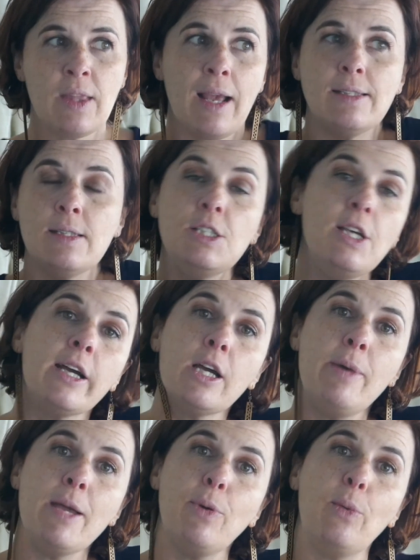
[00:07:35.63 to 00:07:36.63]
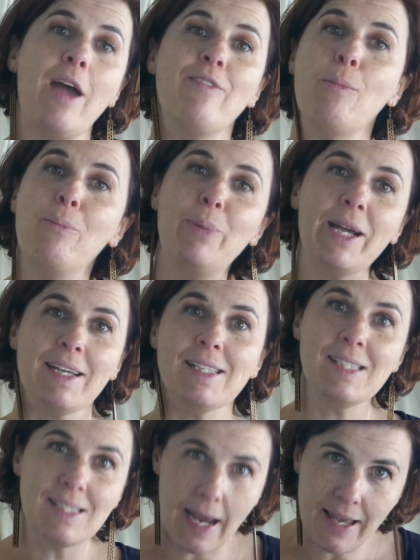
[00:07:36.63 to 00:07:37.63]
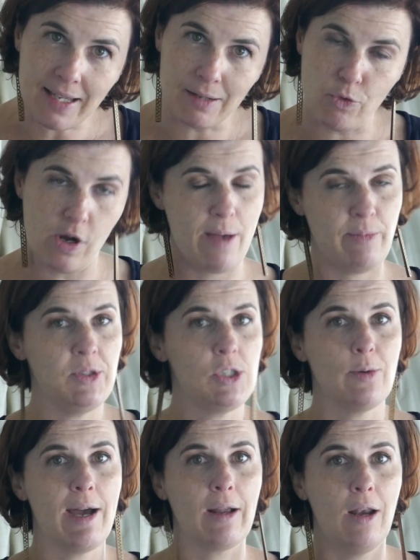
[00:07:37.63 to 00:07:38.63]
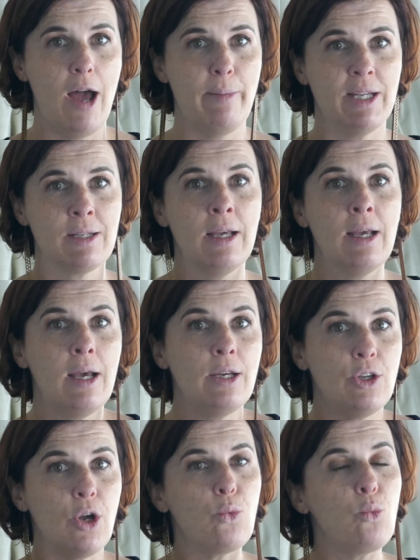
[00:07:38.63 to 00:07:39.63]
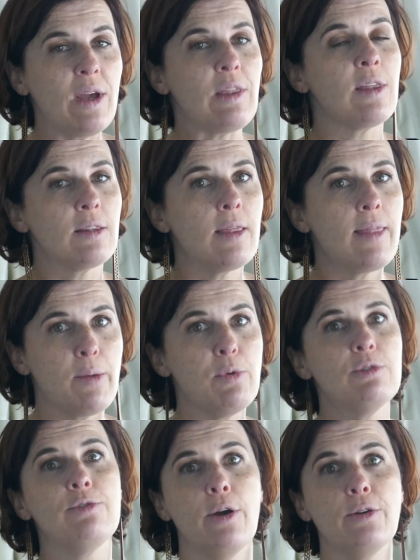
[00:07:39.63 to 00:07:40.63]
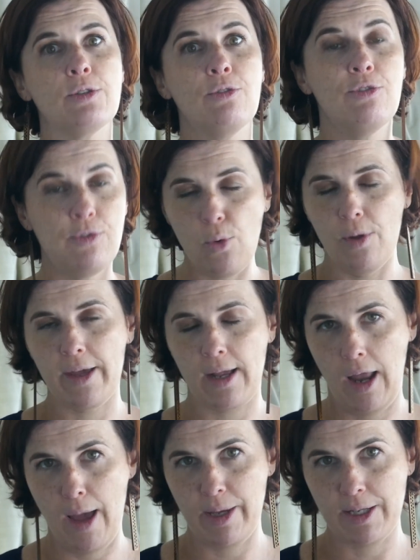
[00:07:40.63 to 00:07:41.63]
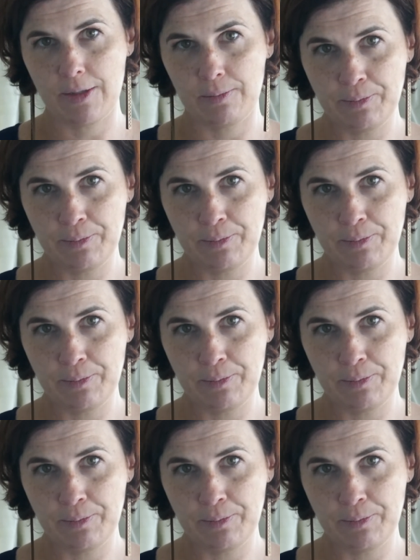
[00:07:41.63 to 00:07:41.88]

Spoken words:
And since younger people have a bigger stake in what happens to our climate, you know, we think that they will vote for the climate.